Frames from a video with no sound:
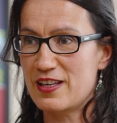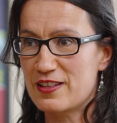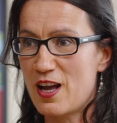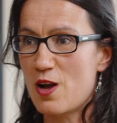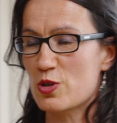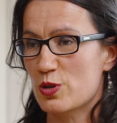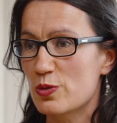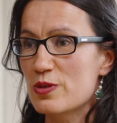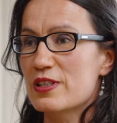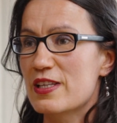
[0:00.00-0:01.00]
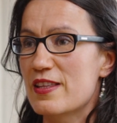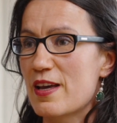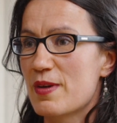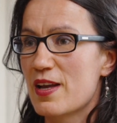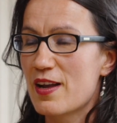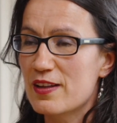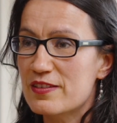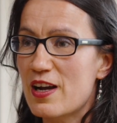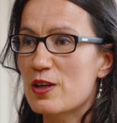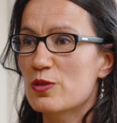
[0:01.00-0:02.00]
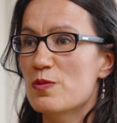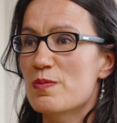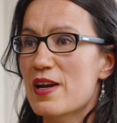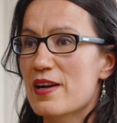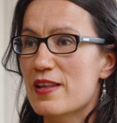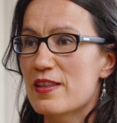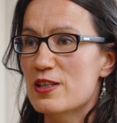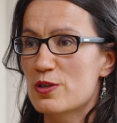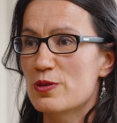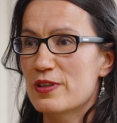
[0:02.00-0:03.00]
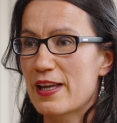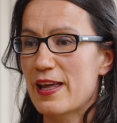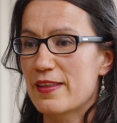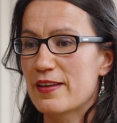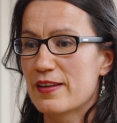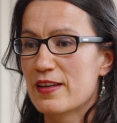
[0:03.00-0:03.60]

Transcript: and how students see them, and try to marry these two together.